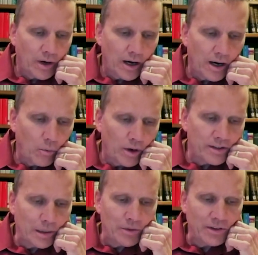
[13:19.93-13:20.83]
Uh,
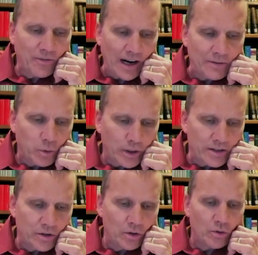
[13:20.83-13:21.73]
First Timothy five
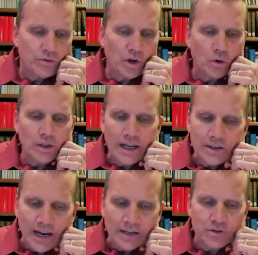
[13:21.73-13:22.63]
twenty-two, don't
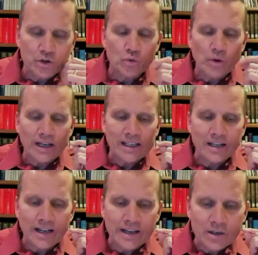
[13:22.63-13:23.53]
lay hands too
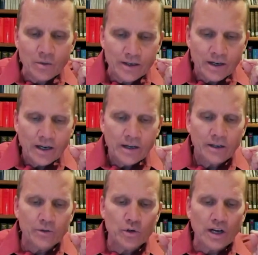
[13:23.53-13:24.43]
readily on anyone
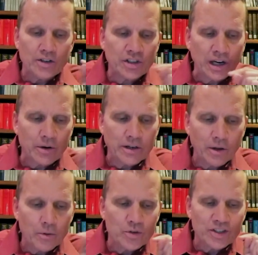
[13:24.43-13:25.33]
and do not share in
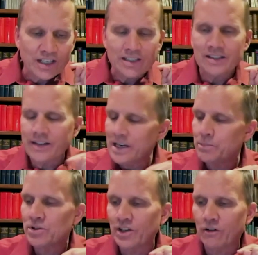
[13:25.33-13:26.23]
another's sins.
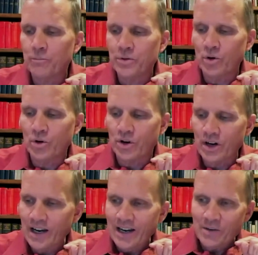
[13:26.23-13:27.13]
Keep yourself pure.
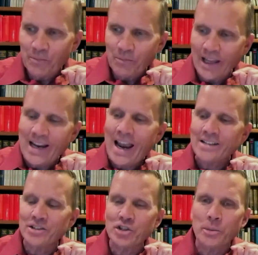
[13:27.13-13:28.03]
Laying
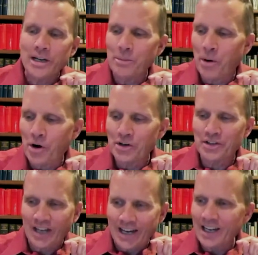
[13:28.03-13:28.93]
hands on somebody in a
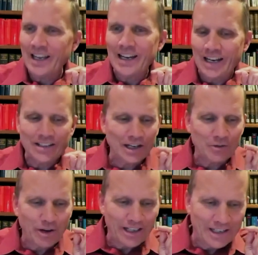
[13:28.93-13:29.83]
park is kind of laying hands
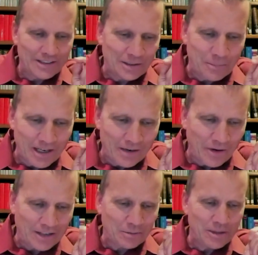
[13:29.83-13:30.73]
kind of readily on somebody, if
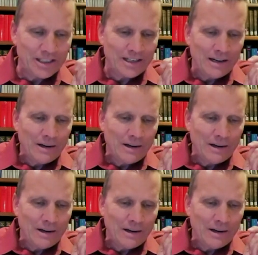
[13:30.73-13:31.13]
you ask me.